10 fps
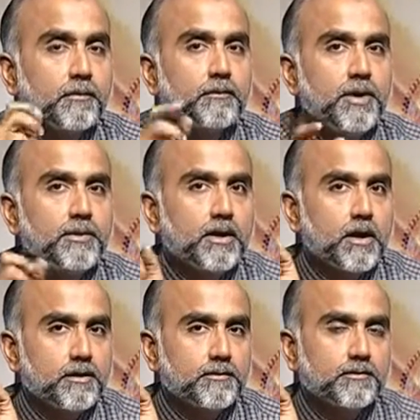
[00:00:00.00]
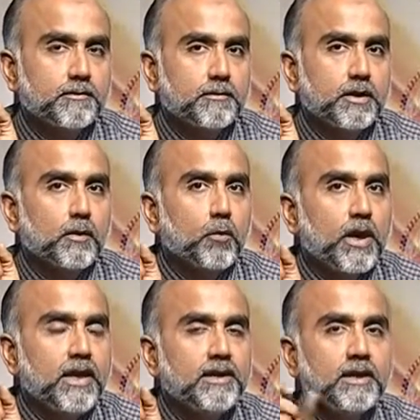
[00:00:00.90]
Maybe not.
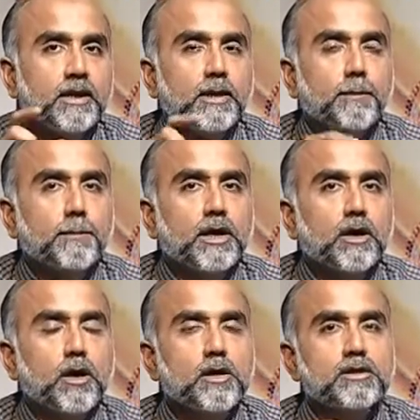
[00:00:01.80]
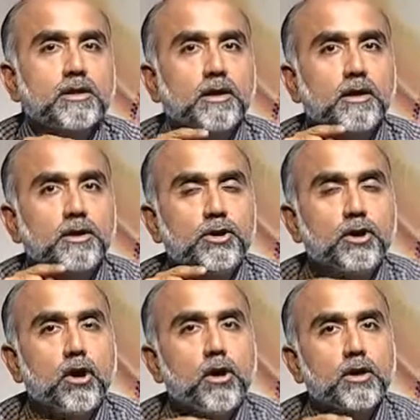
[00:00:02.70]
Why? Because
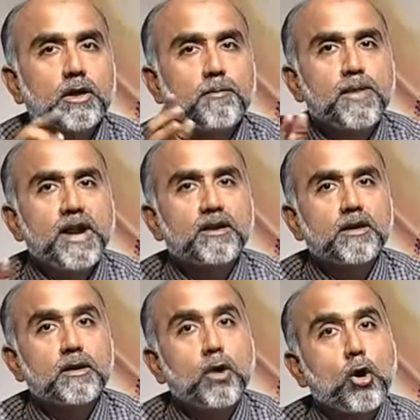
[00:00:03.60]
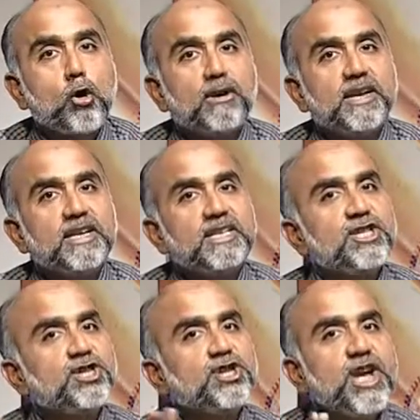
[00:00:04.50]
your competitor already
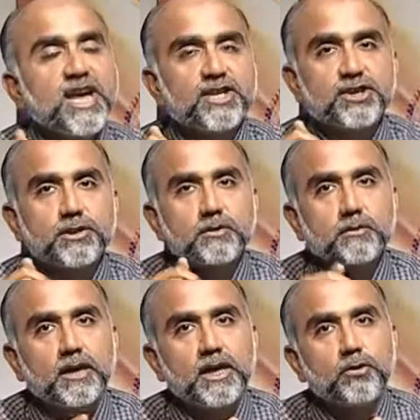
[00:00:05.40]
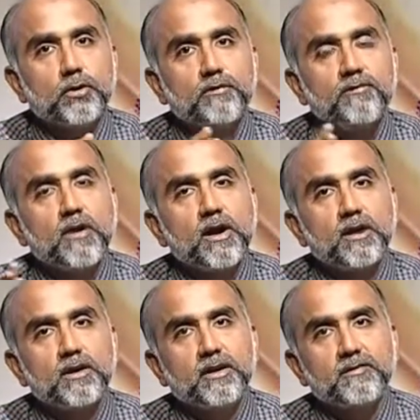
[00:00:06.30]
changed and you are
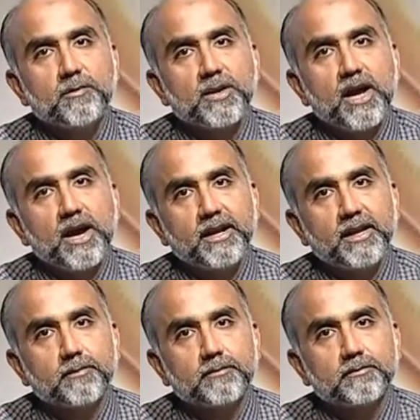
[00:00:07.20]
far left behind him.